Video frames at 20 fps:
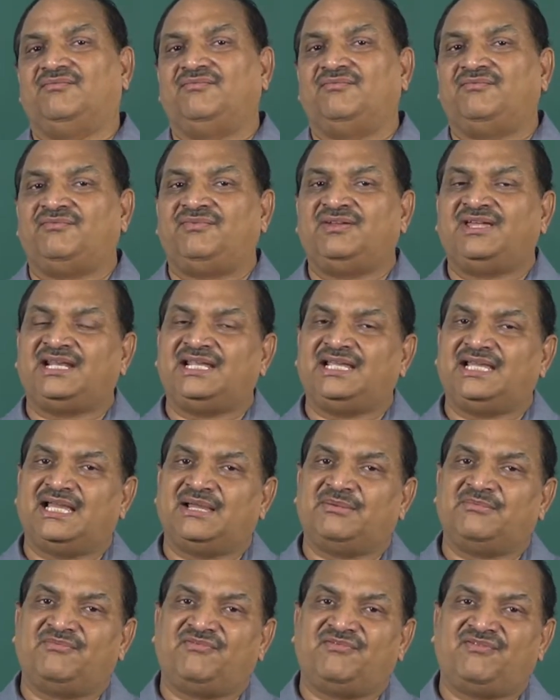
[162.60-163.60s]
very
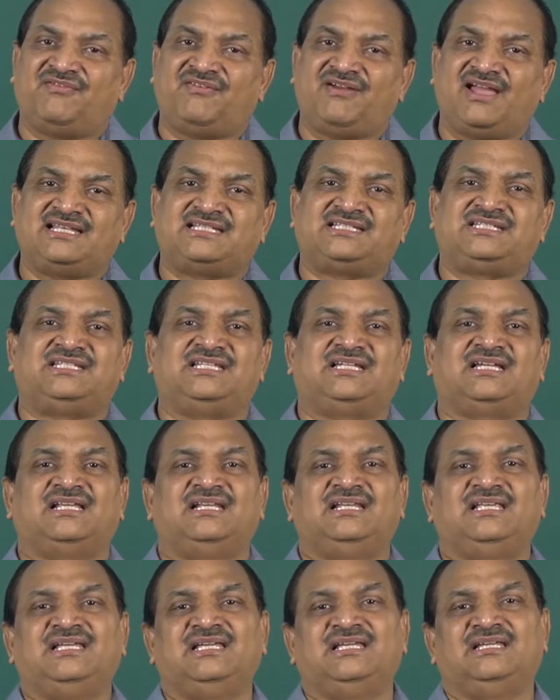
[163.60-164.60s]

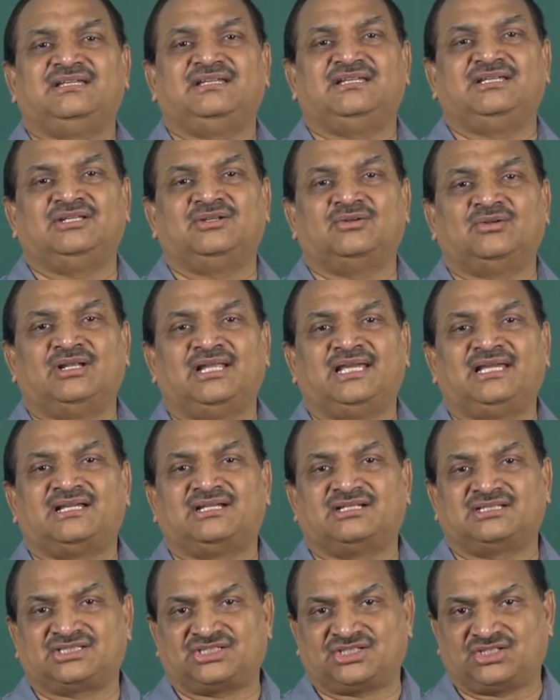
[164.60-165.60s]
emphatically,
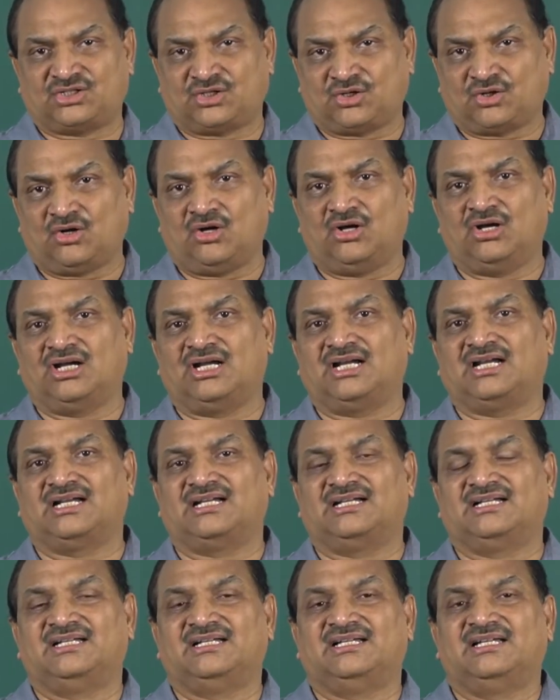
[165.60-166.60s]
strong,
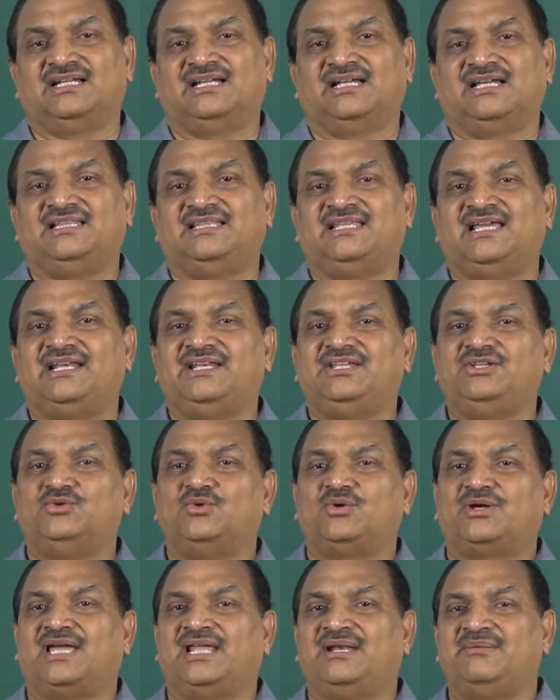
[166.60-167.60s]
then
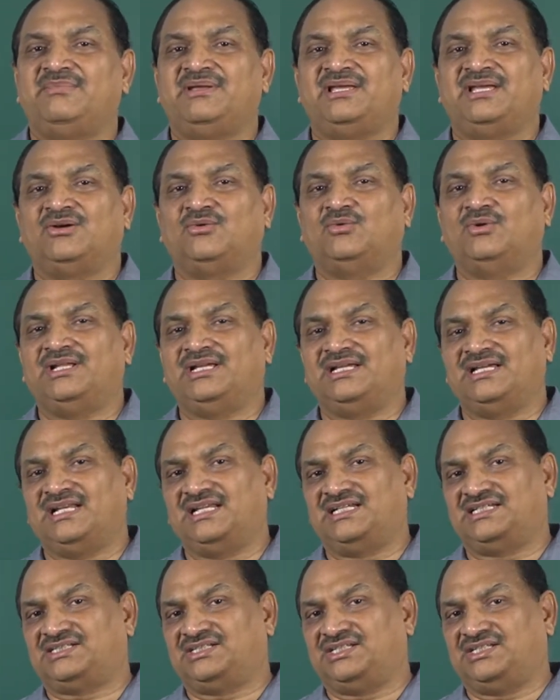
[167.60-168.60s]
you can be a good
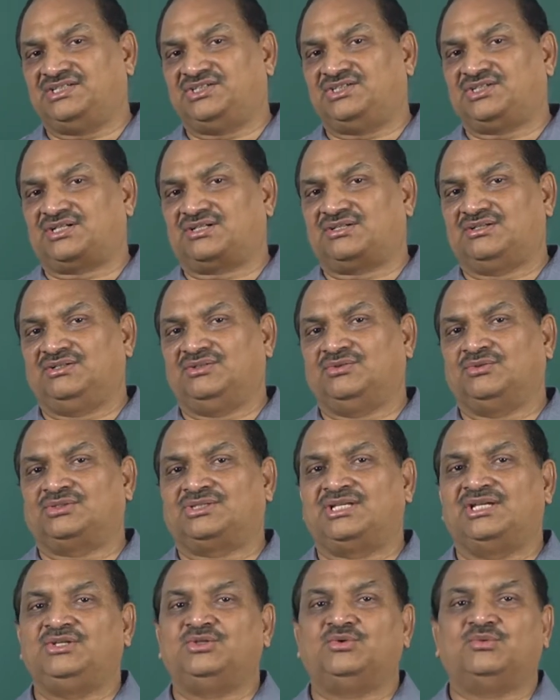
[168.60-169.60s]
English teacher. You
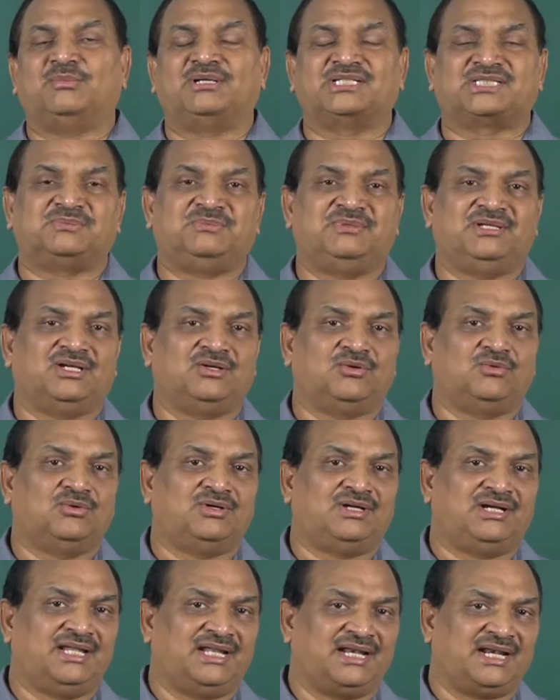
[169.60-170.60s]
say you must be a
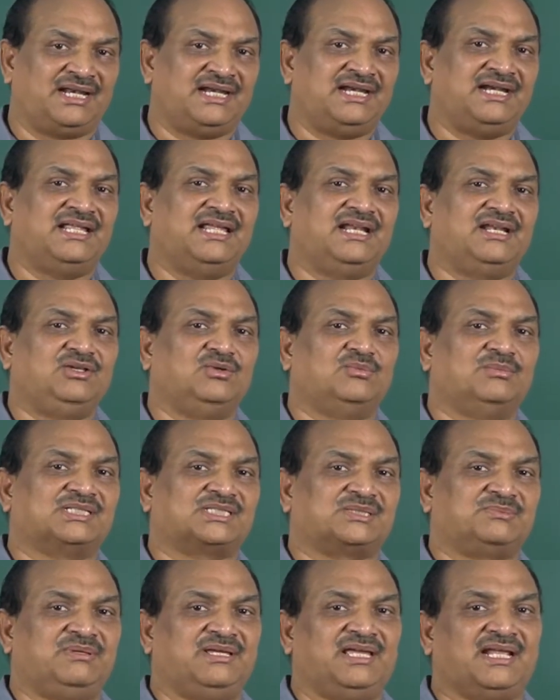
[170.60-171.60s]
good reader, you
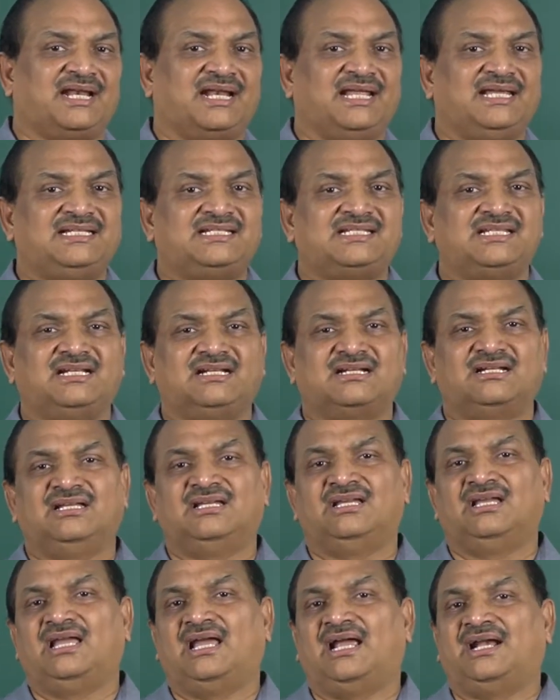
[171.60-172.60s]
must be a writer,
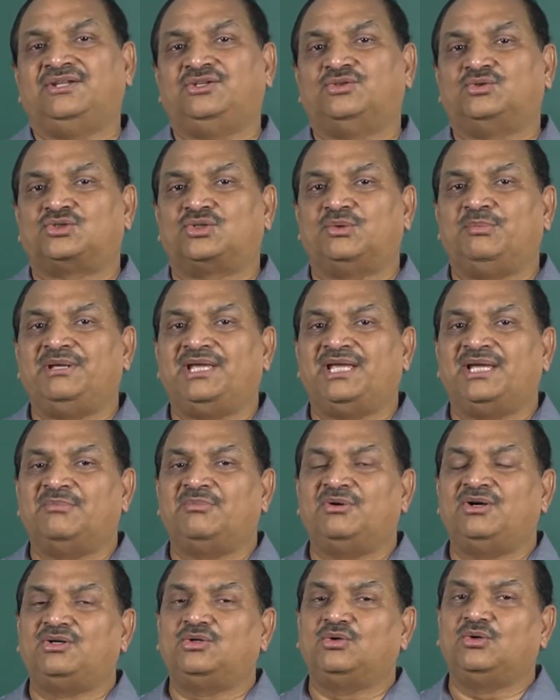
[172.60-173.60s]
and you should be
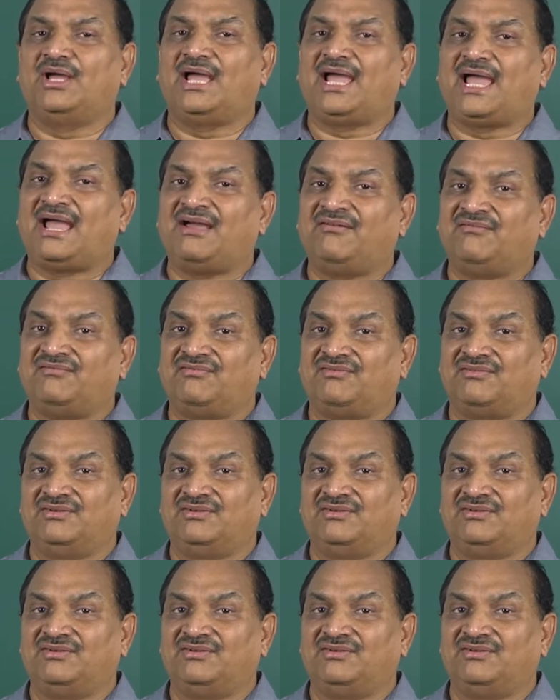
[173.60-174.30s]
able to have,